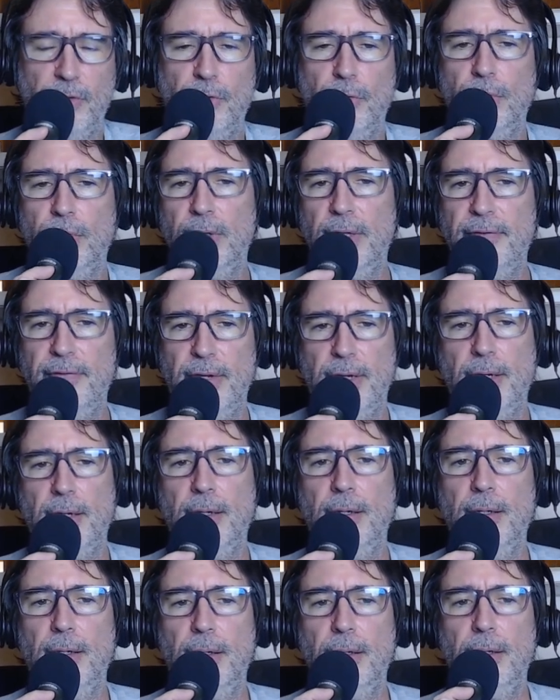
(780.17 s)
you're
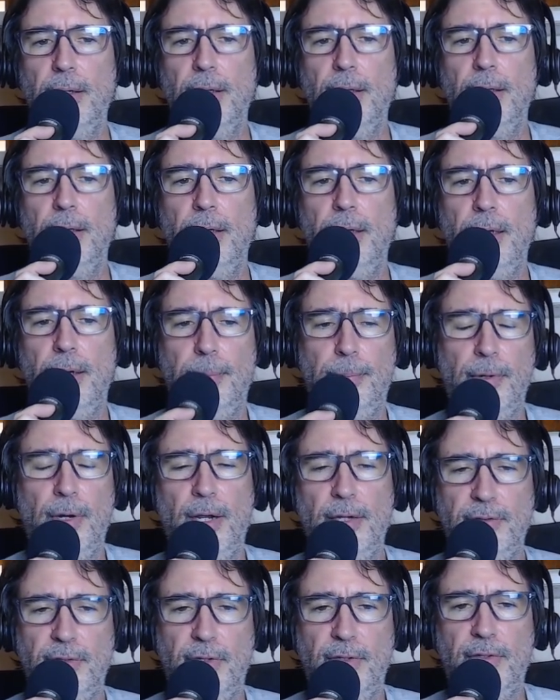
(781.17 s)
living in a
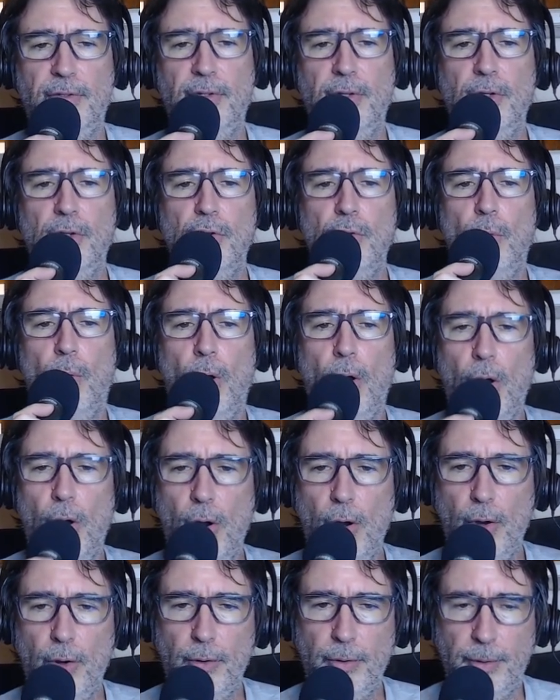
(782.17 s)
process. You
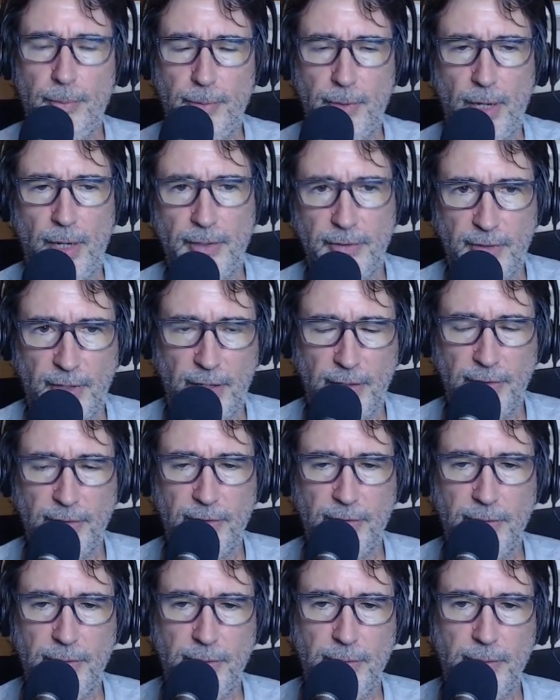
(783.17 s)
are the
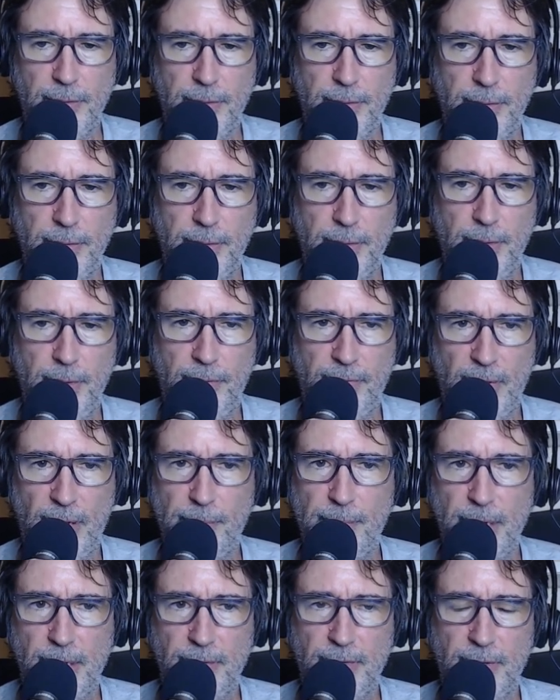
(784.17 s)
process, if
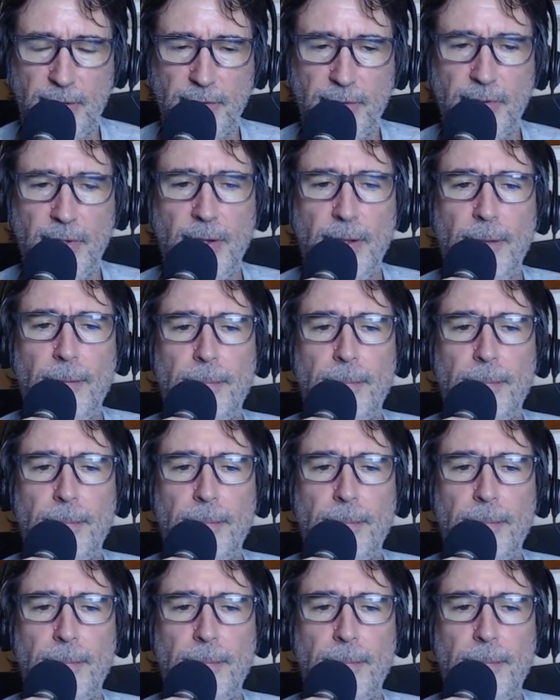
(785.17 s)
that makes sense.